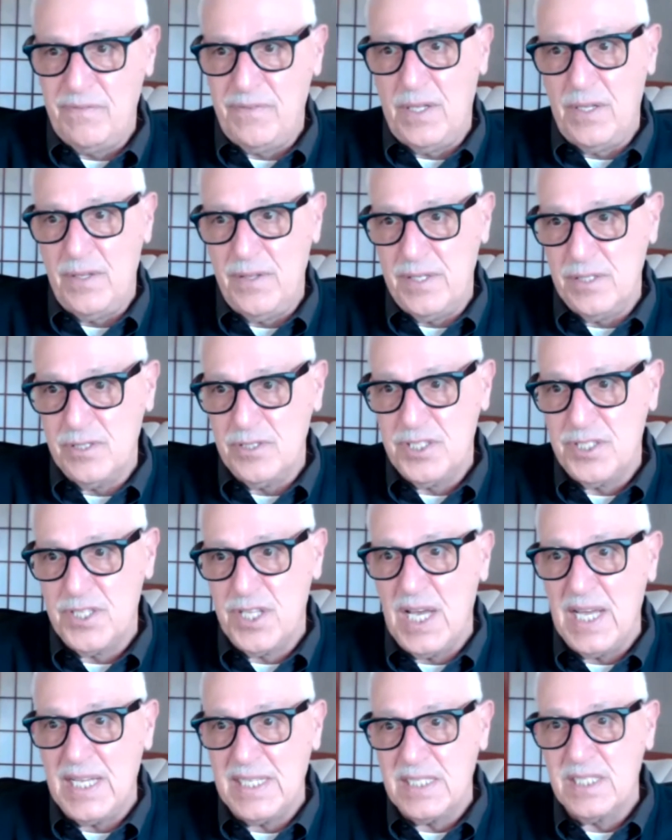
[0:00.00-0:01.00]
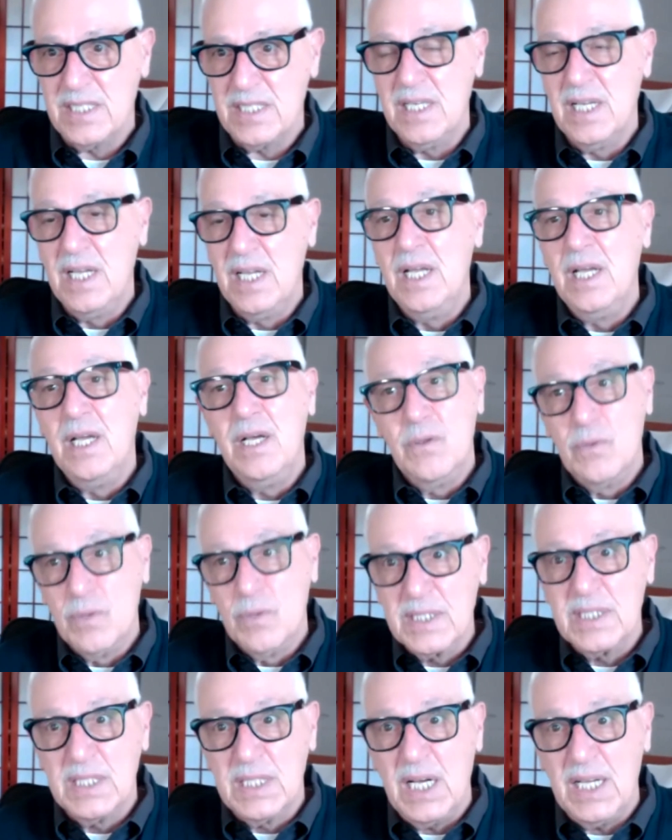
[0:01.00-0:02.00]
all those thoughts, we're
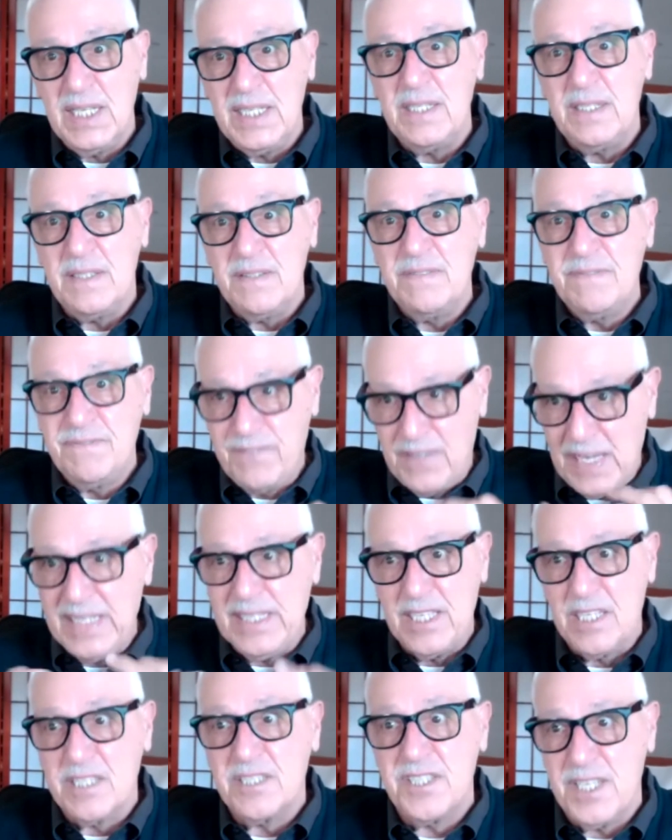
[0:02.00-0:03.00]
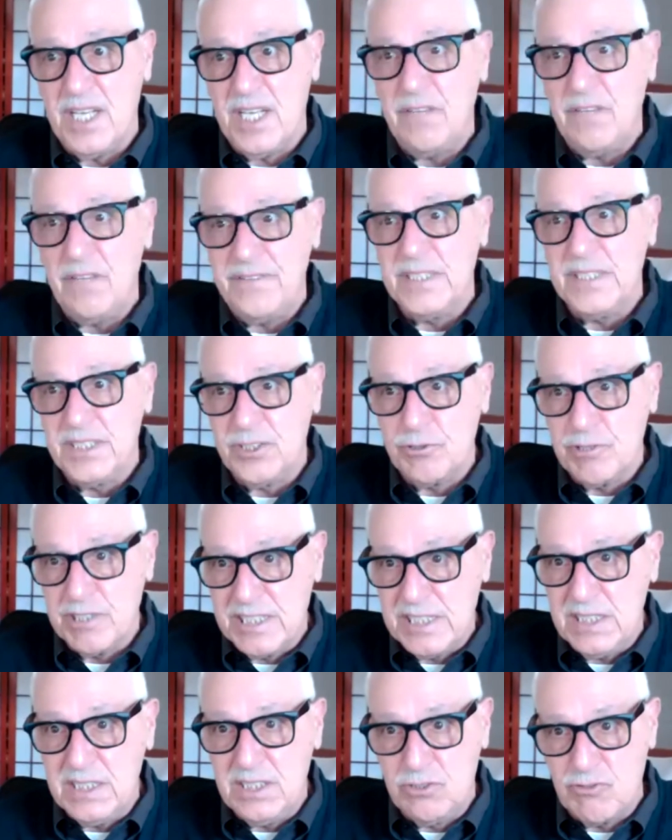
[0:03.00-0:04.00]
gonna find ourselves into
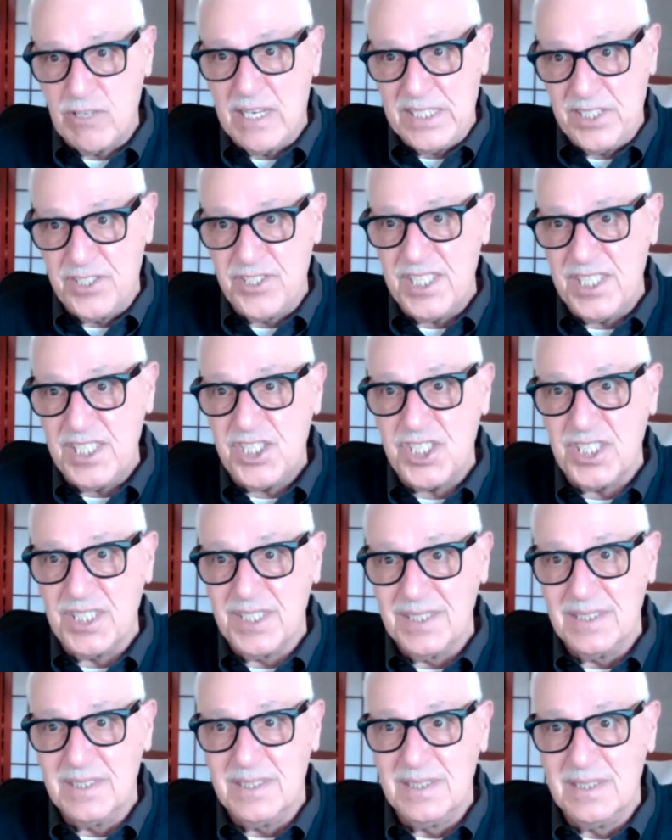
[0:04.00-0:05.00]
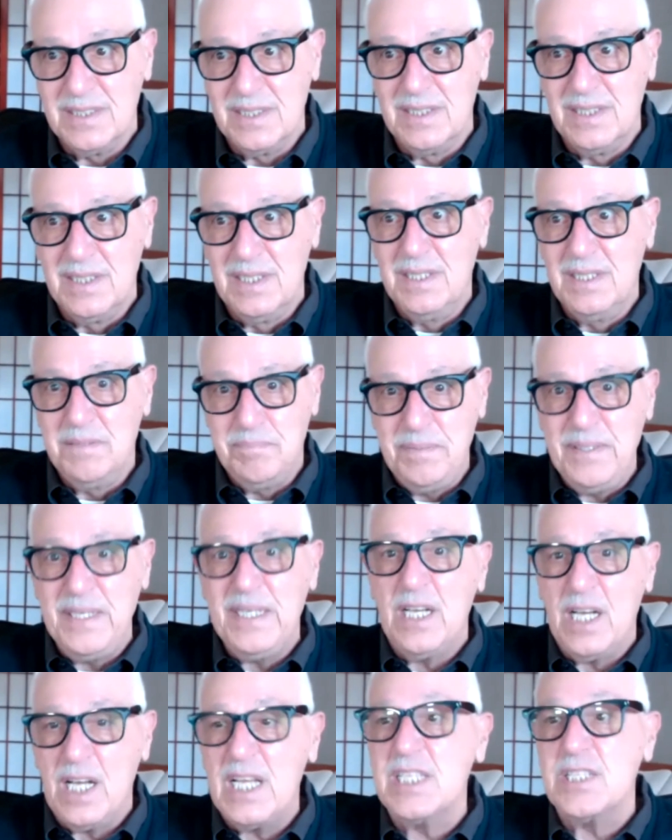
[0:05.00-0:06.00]
transition
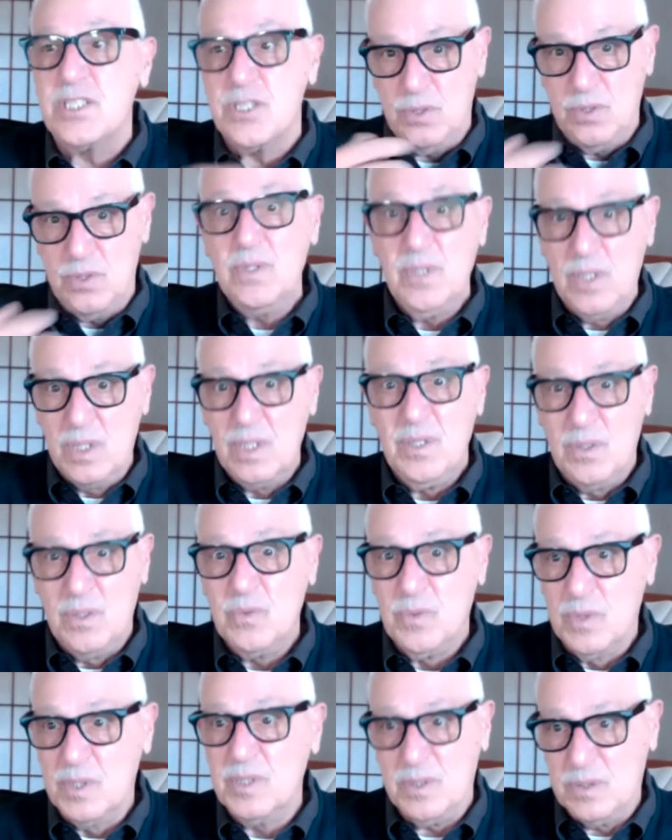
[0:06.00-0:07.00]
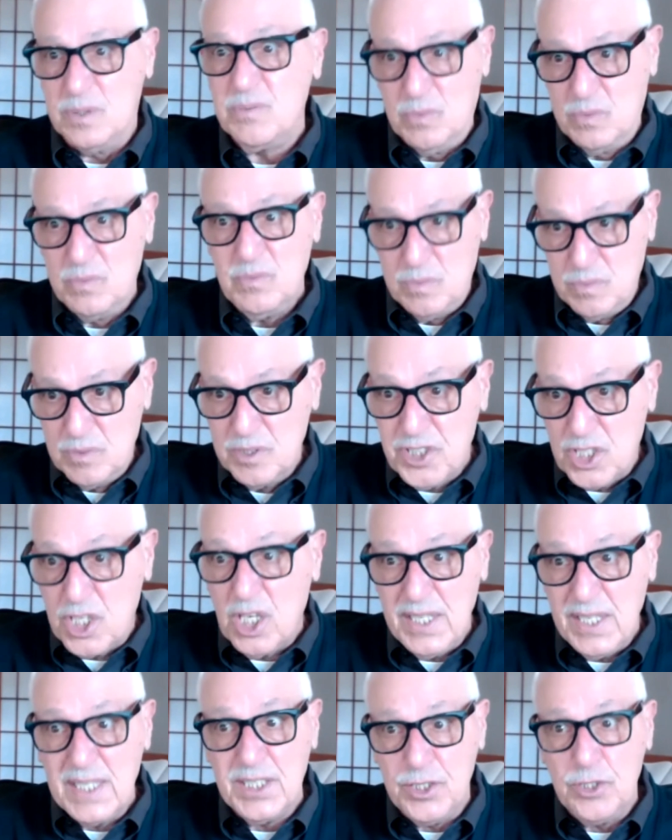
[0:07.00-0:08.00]
because we're
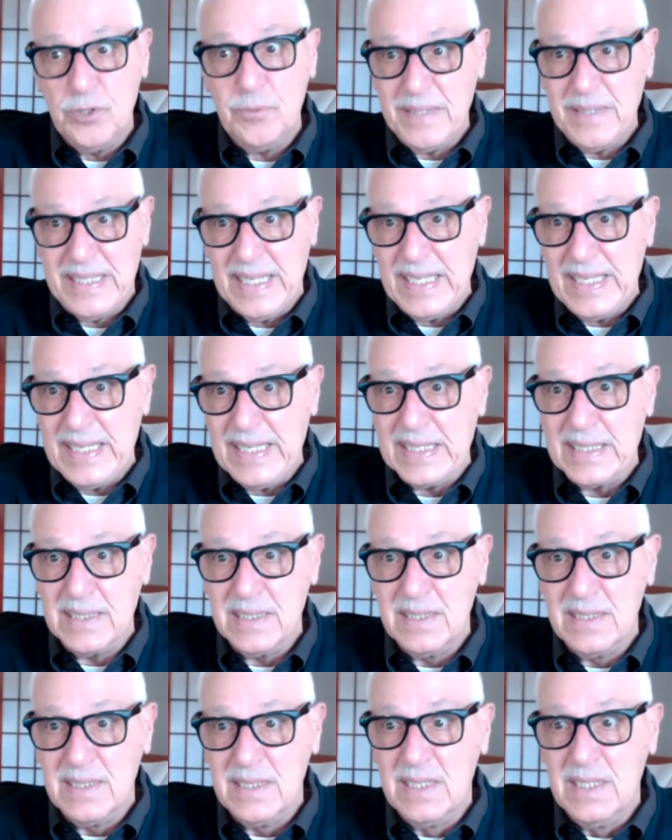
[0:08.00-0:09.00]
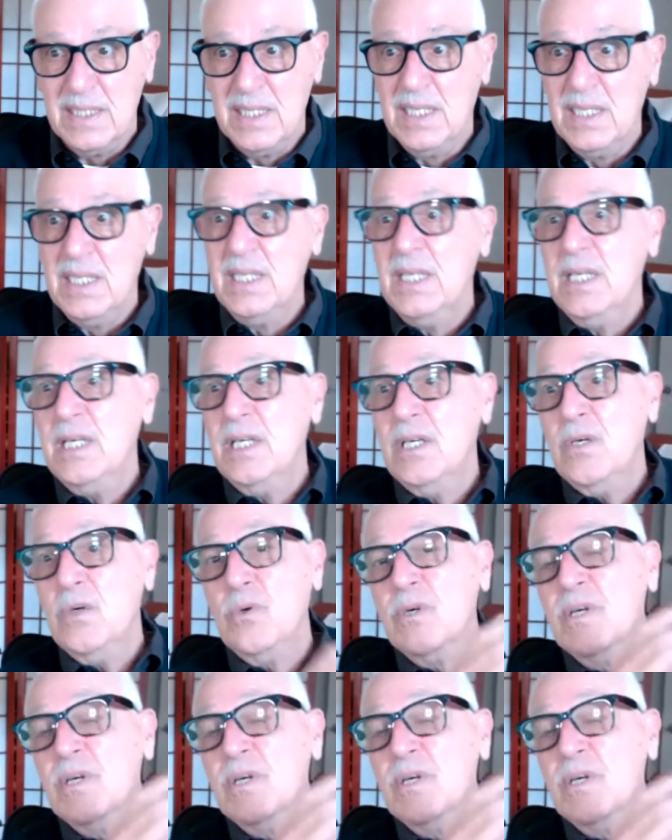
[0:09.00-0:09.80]
starting a new beginning. We're